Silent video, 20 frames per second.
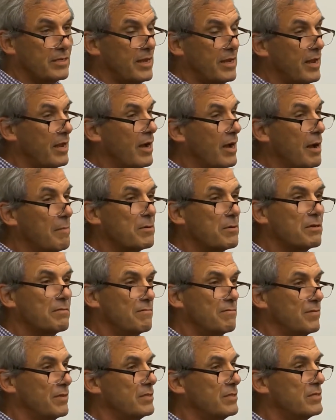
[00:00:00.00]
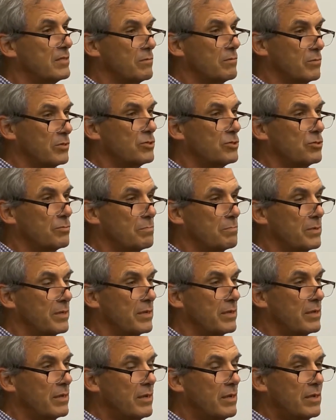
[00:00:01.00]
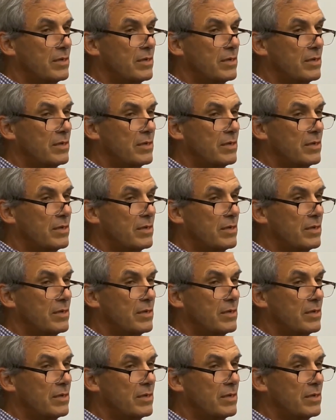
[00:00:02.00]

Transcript: a day, I'm convinced that we should be